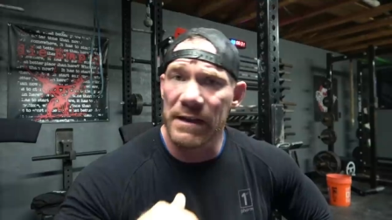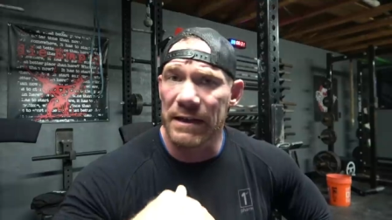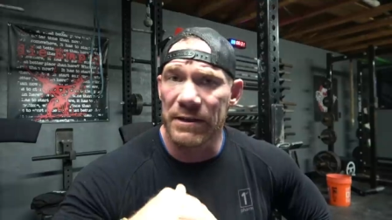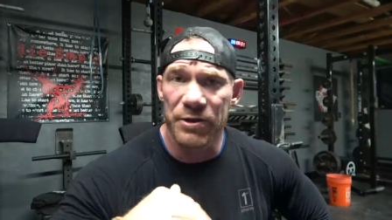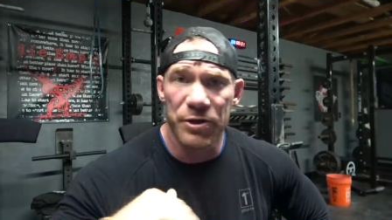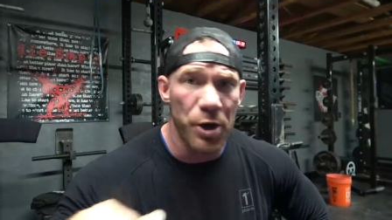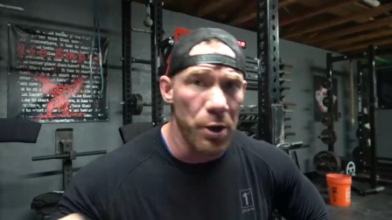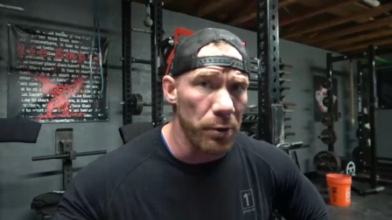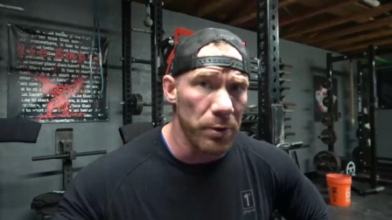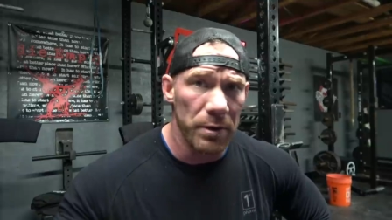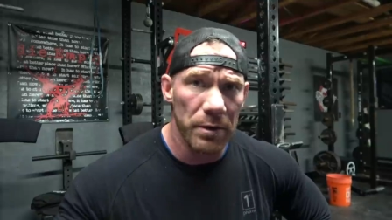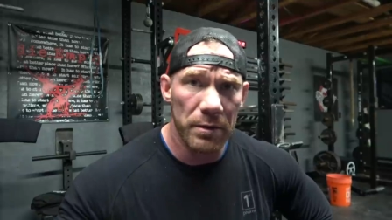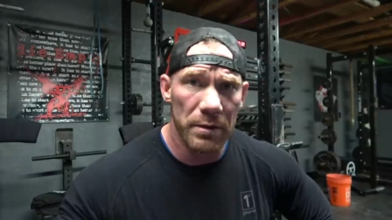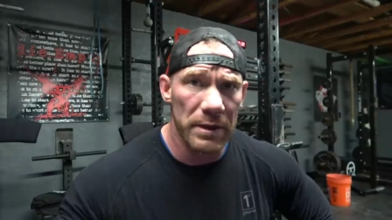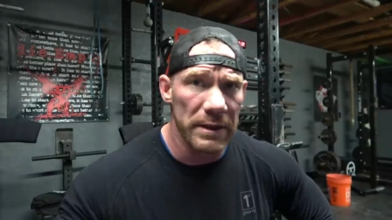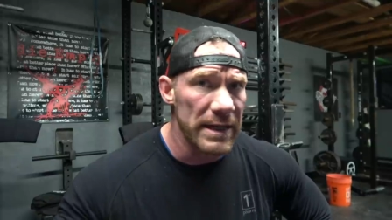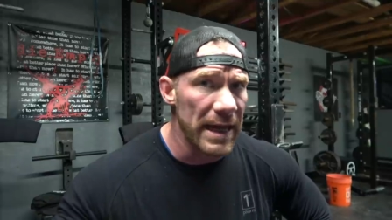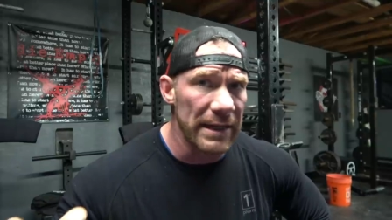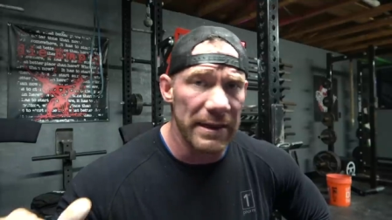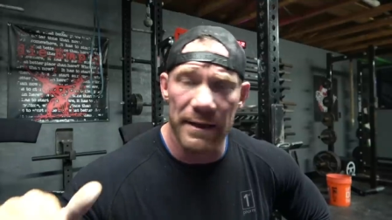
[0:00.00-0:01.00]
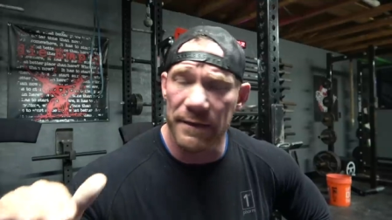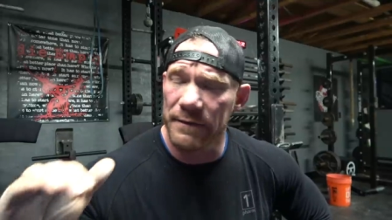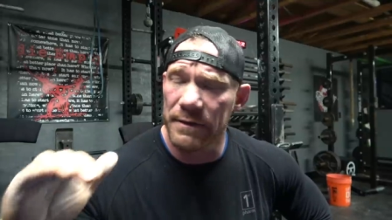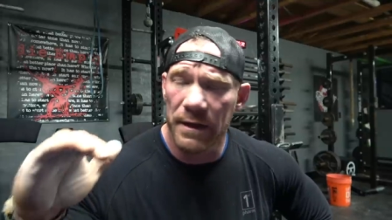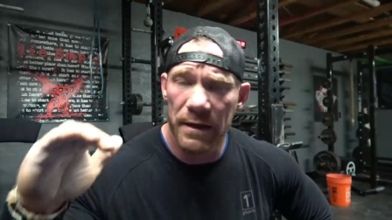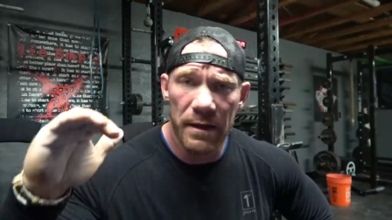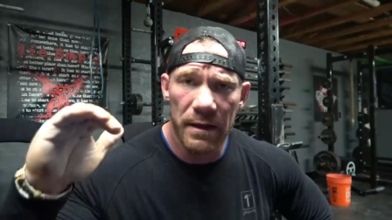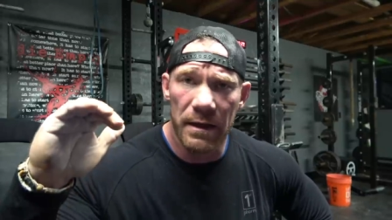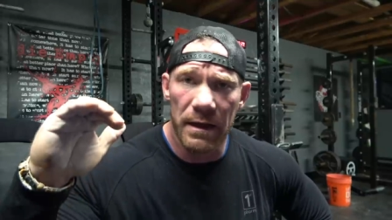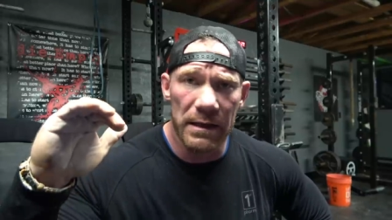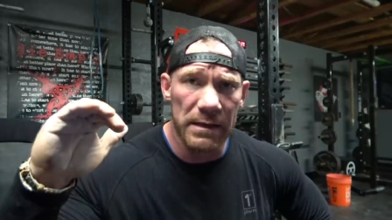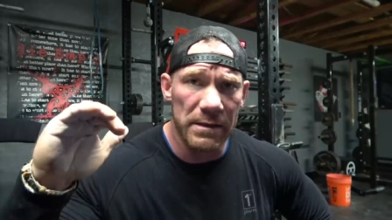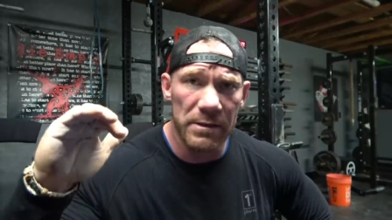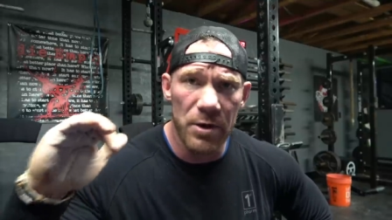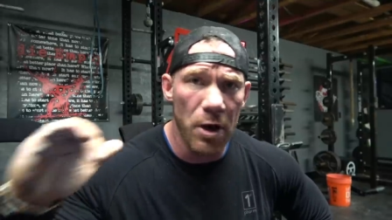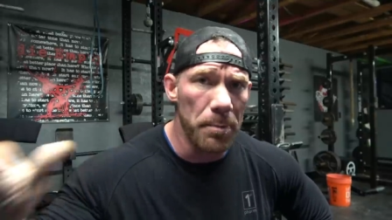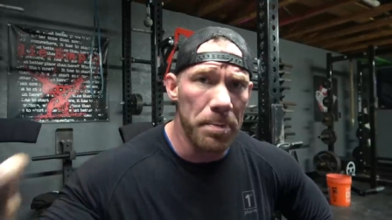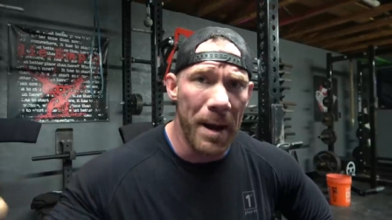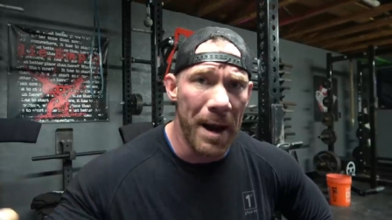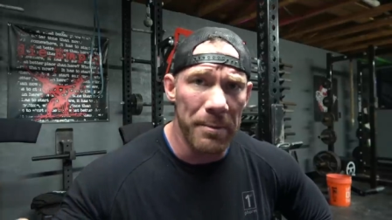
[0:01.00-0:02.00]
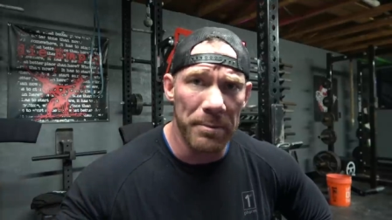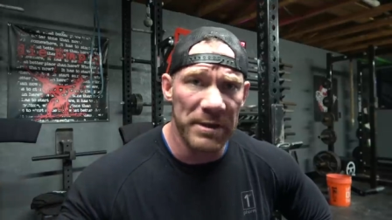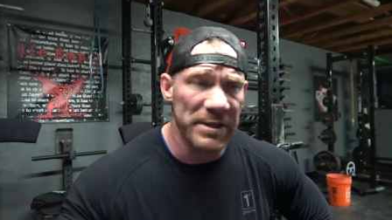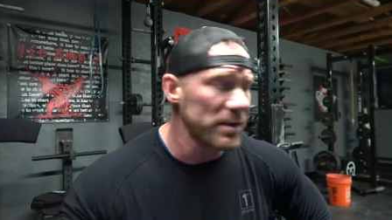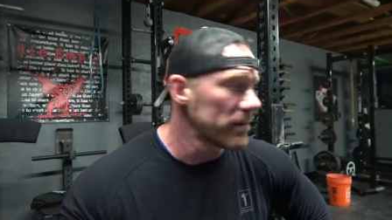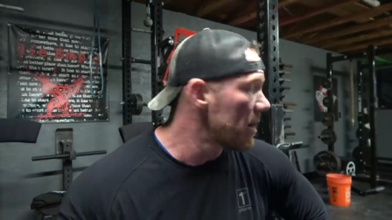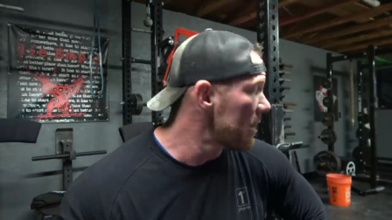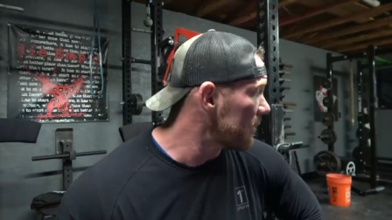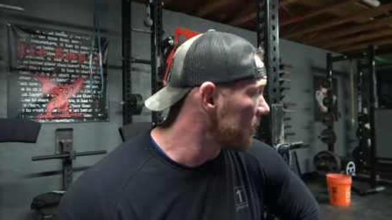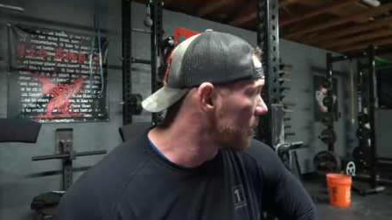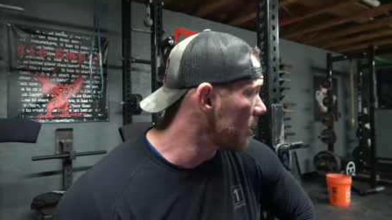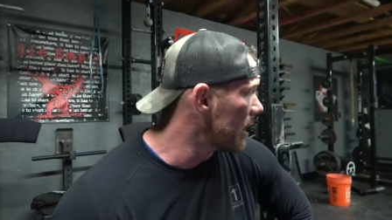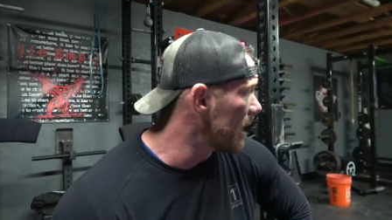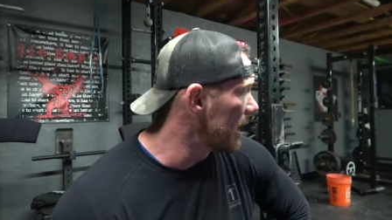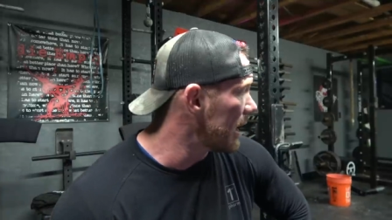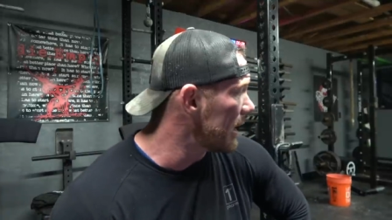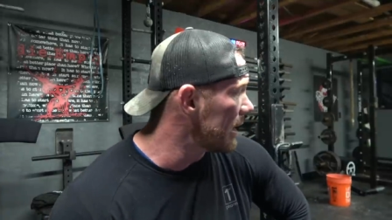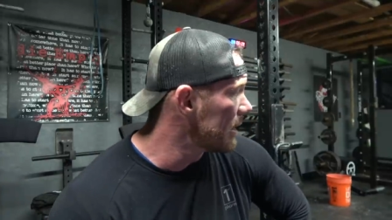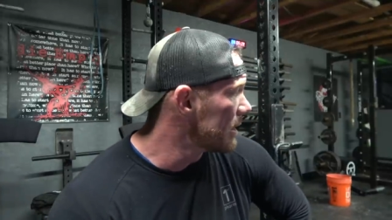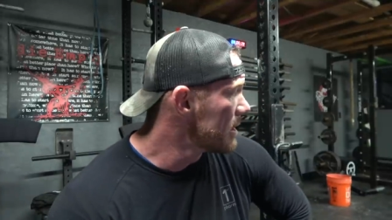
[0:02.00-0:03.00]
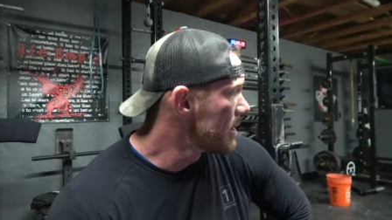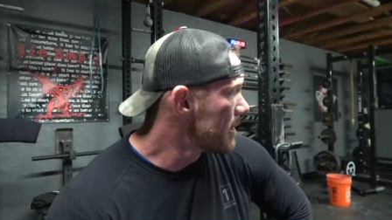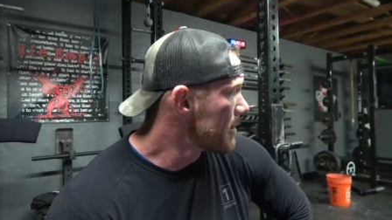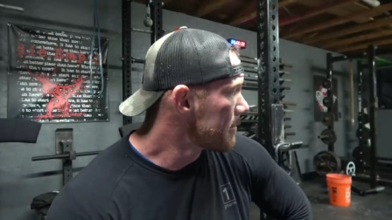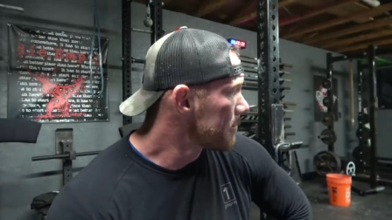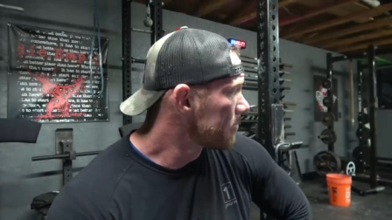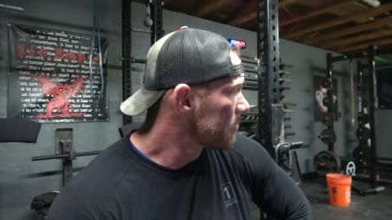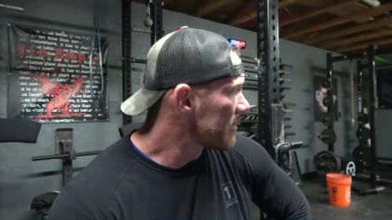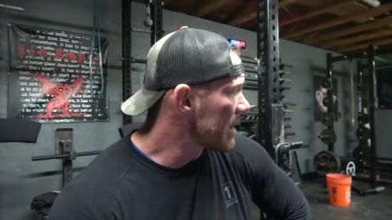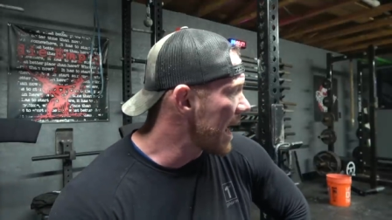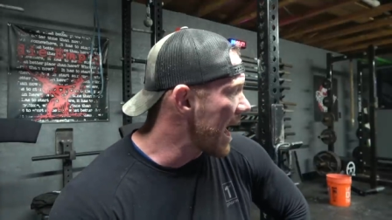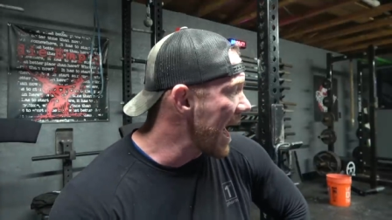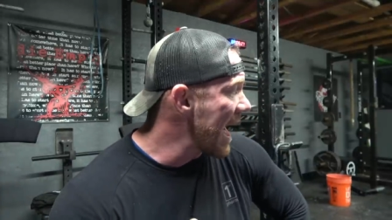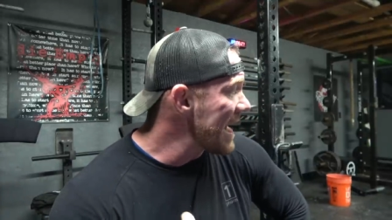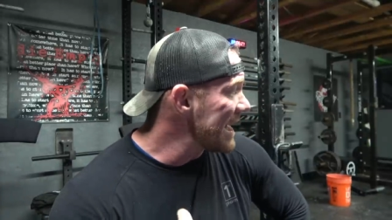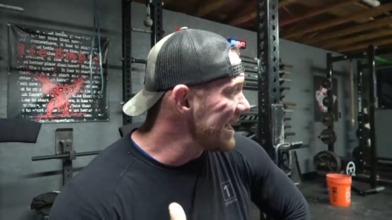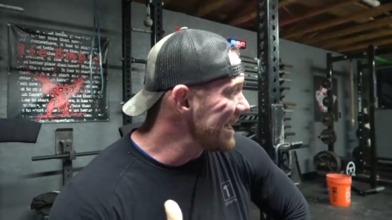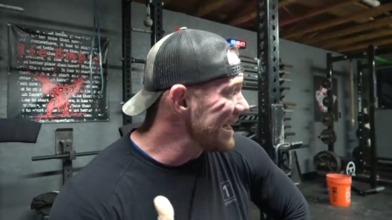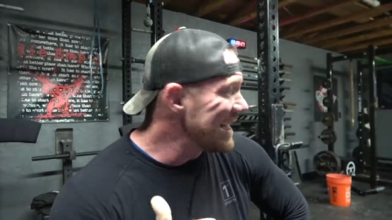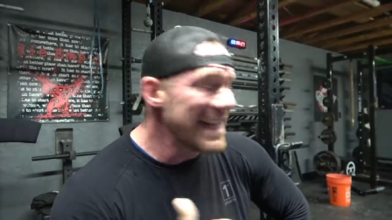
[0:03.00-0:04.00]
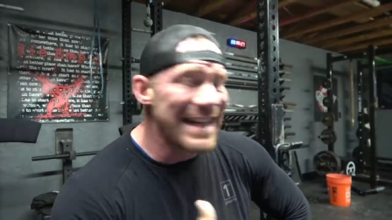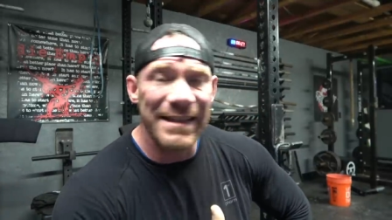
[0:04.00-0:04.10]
like a joke. The deadlift is no problem whatsoever. I